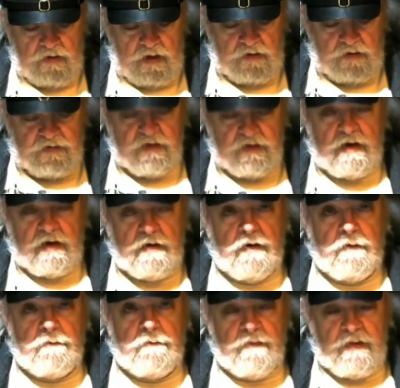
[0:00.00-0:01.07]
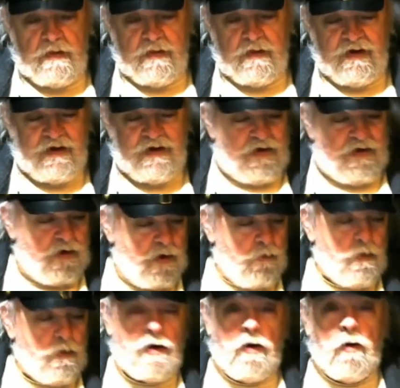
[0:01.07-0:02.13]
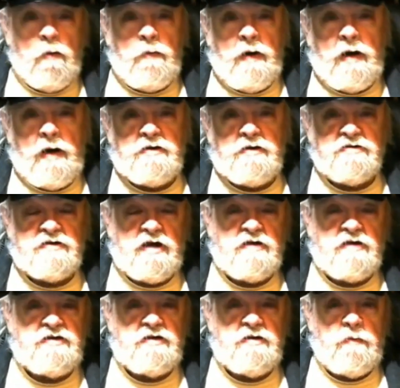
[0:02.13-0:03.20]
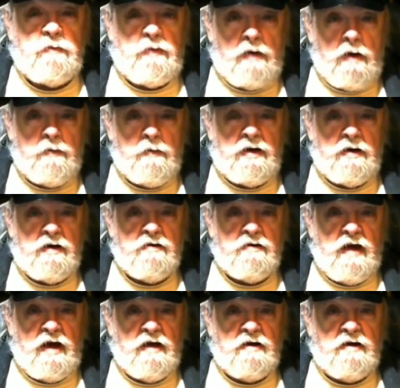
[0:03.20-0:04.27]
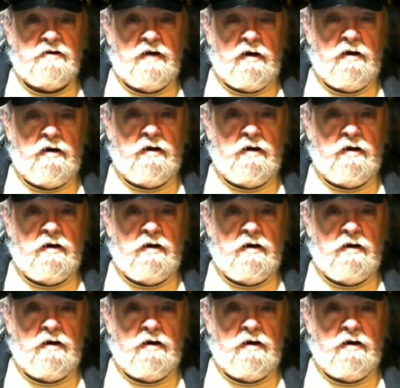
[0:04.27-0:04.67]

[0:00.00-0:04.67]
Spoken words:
that here we go back discussing the plumbing and